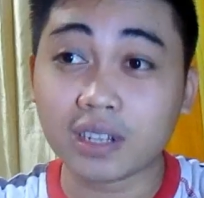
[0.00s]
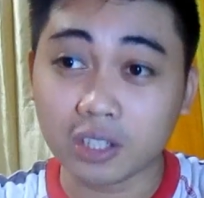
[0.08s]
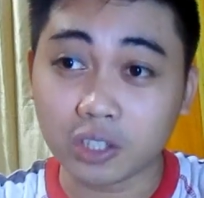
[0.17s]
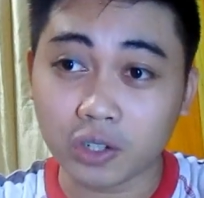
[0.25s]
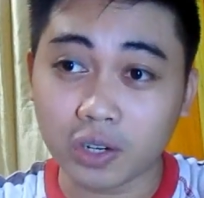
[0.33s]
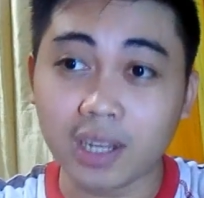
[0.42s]

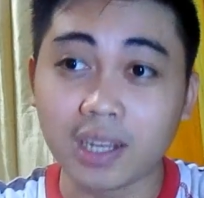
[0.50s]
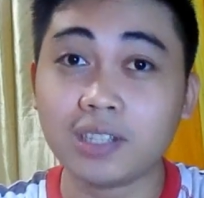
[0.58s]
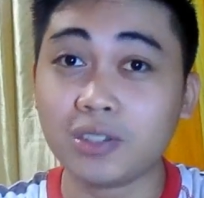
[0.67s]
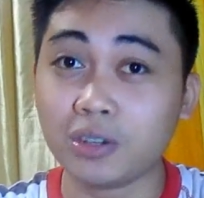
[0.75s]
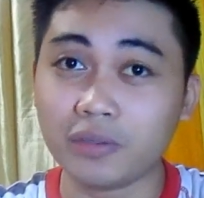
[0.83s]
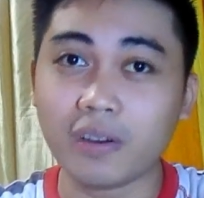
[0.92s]
country
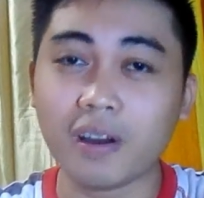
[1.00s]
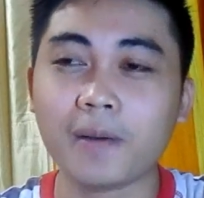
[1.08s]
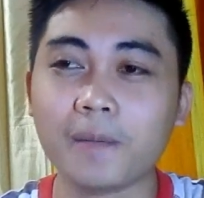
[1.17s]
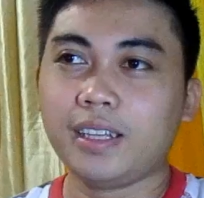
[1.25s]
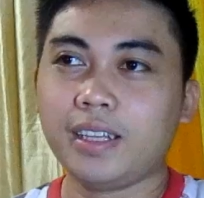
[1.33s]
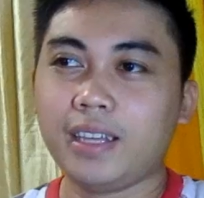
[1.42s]
so far.
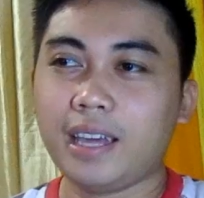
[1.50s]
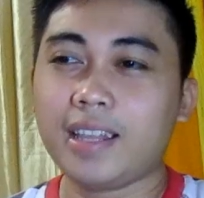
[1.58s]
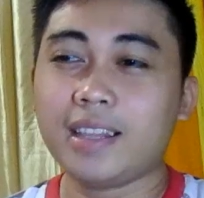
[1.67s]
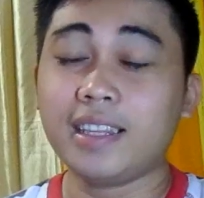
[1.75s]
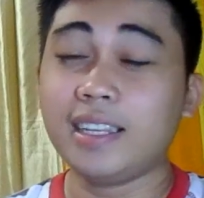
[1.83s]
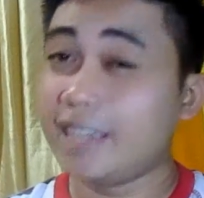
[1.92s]

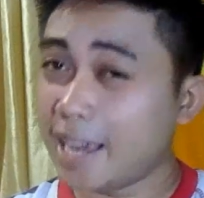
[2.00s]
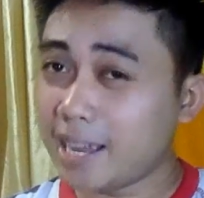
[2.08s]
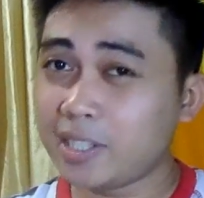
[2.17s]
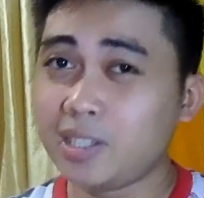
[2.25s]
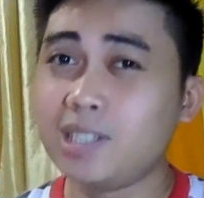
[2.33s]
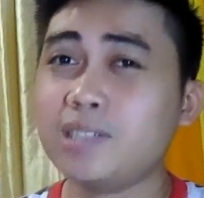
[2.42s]
And
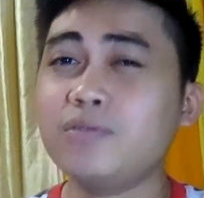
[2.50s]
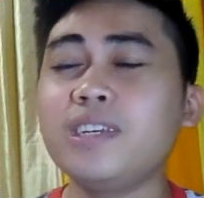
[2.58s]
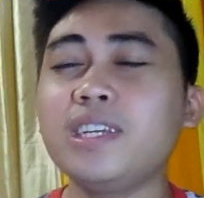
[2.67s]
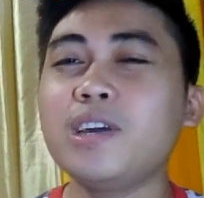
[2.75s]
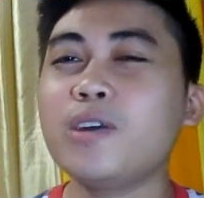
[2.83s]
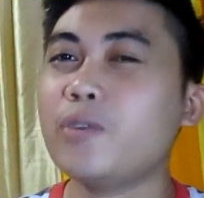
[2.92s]
yes, this
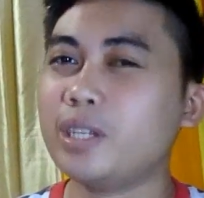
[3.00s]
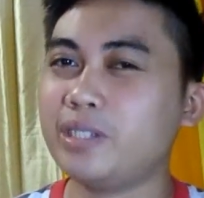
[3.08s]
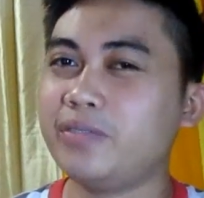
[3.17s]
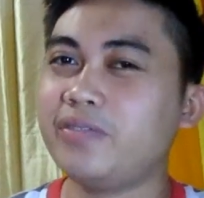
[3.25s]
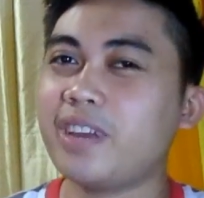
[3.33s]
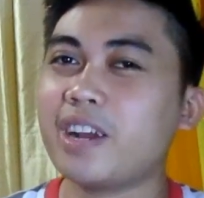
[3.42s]
video
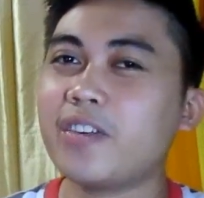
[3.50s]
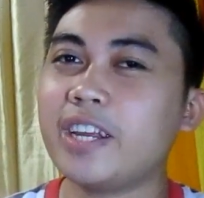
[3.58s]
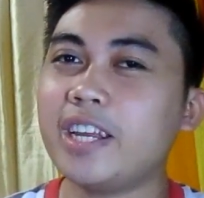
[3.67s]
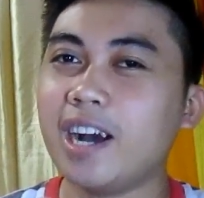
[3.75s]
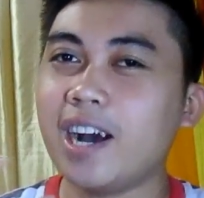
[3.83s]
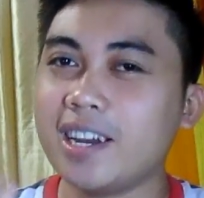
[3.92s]
is
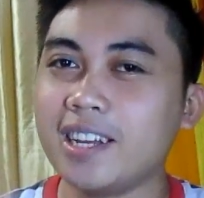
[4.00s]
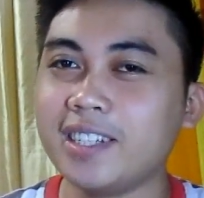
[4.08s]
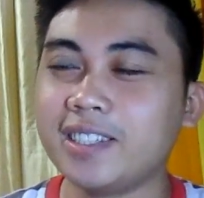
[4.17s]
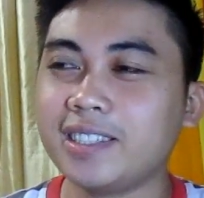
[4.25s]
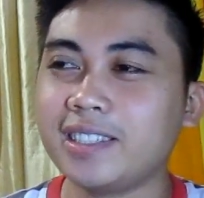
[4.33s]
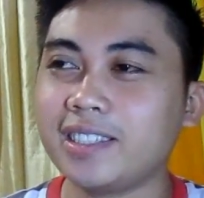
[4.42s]
very
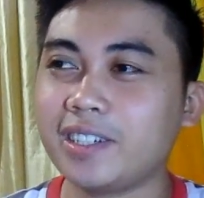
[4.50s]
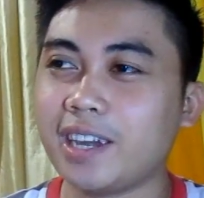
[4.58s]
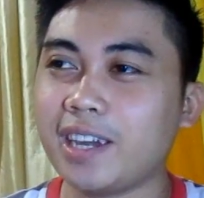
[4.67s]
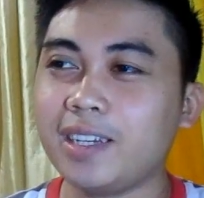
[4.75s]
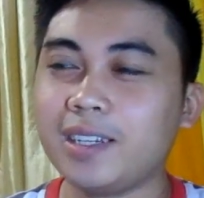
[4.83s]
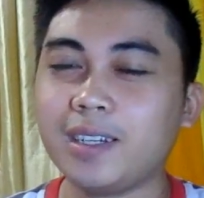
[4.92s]
honest.
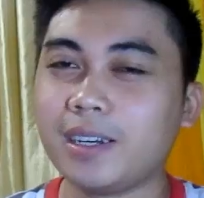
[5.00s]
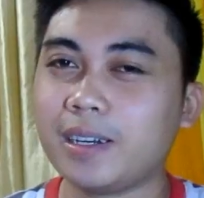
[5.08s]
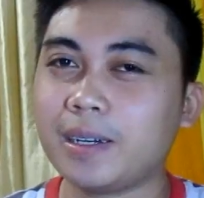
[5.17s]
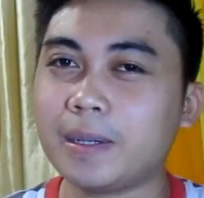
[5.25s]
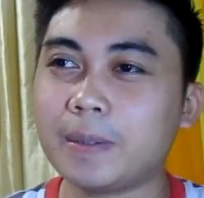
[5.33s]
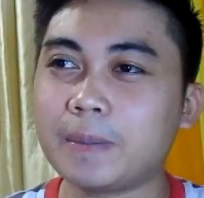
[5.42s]
Okay,
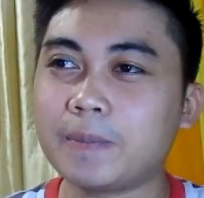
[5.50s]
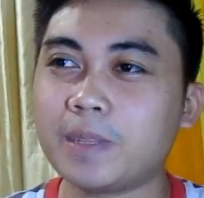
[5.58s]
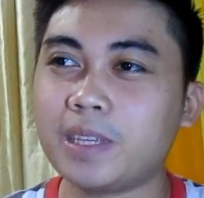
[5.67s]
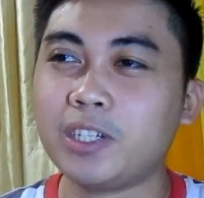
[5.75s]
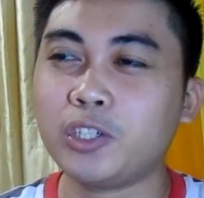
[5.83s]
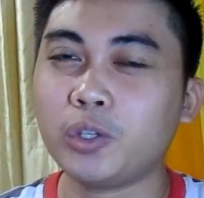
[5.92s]

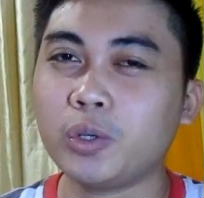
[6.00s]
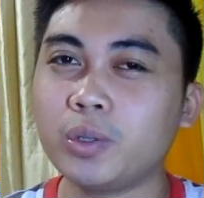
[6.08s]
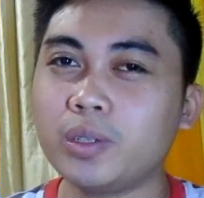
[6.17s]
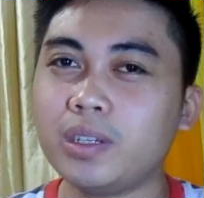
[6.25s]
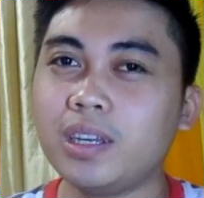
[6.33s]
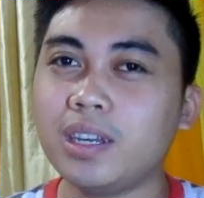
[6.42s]
he
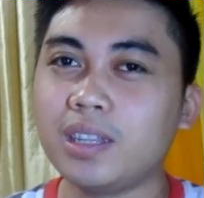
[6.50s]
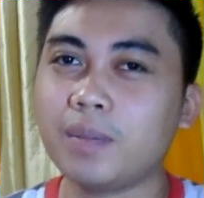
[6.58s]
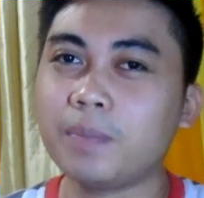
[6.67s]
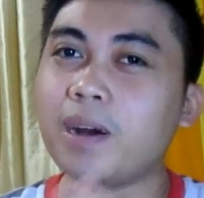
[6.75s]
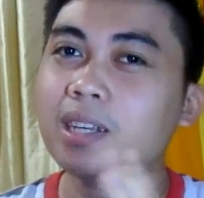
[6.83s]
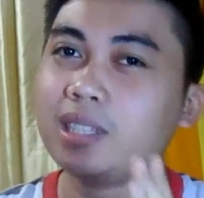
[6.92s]
showed
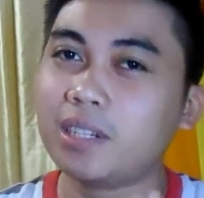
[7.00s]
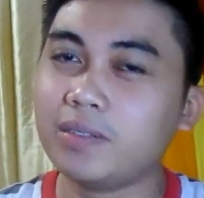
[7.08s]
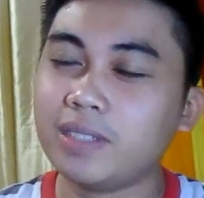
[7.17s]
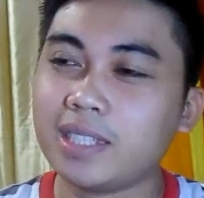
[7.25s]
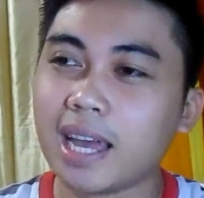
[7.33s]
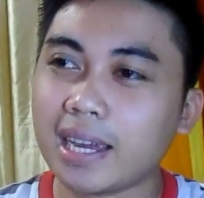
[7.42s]
the
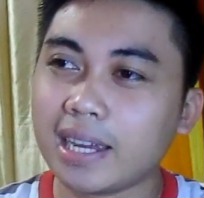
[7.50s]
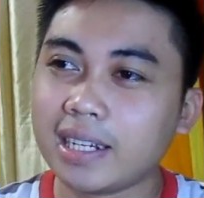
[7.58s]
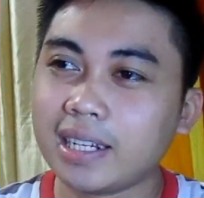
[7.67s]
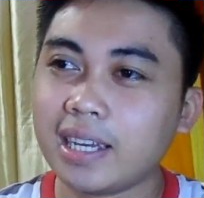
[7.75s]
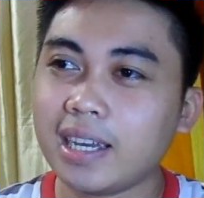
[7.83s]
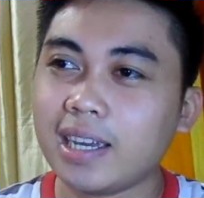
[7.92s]
positive
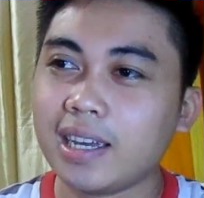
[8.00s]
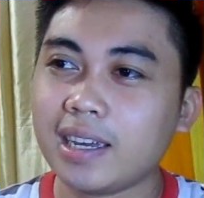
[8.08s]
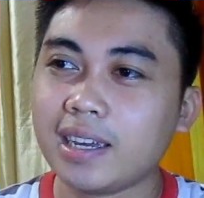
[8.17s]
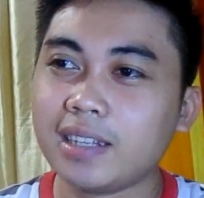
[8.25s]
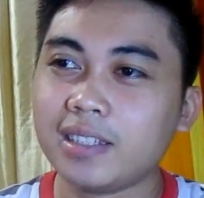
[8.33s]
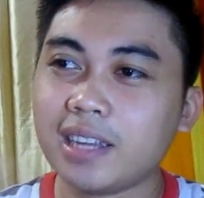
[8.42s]
side
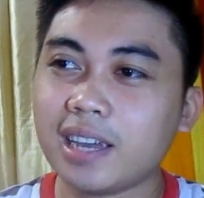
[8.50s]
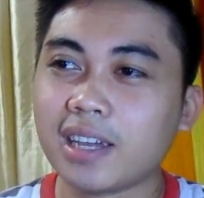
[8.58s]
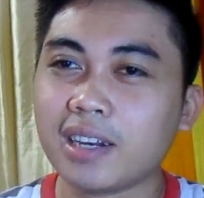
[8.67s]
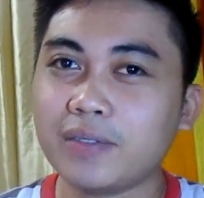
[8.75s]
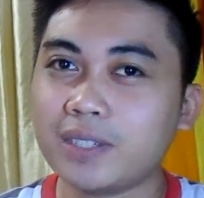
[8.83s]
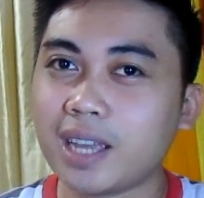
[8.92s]
and the
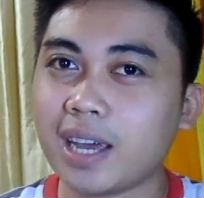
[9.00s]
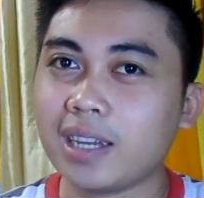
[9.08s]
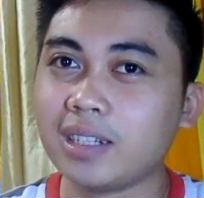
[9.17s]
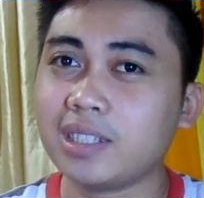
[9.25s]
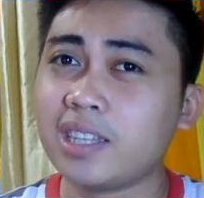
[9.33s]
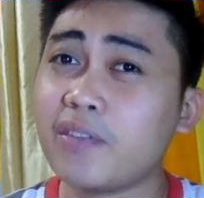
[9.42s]
negative
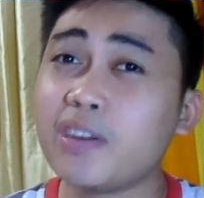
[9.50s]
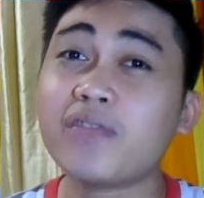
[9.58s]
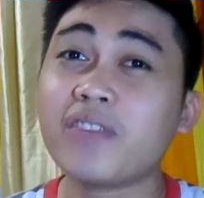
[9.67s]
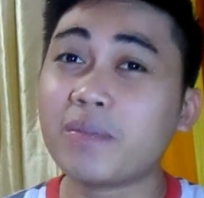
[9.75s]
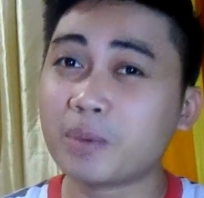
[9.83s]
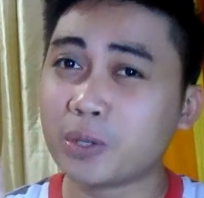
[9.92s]
side, the
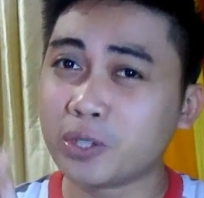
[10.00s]
75%